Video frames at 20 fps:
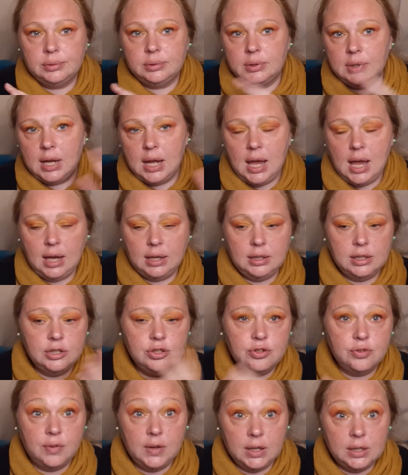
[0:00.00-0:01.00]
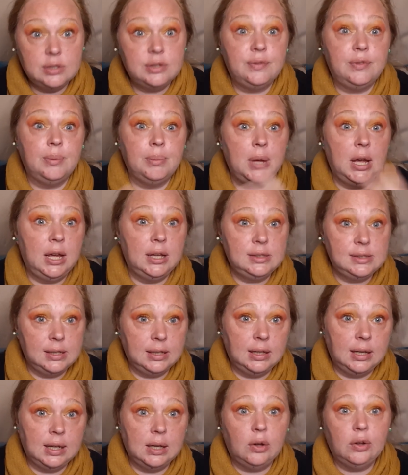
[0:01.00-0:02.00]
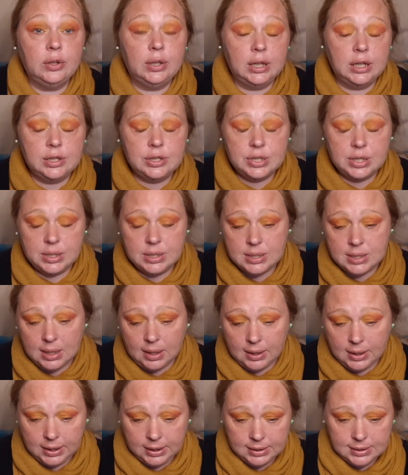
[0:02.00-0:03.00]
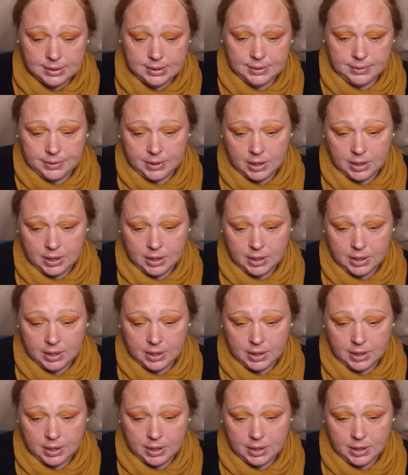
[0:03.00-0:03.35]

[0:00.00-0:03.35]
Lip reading: head injuries from hitting it on kitchen sides.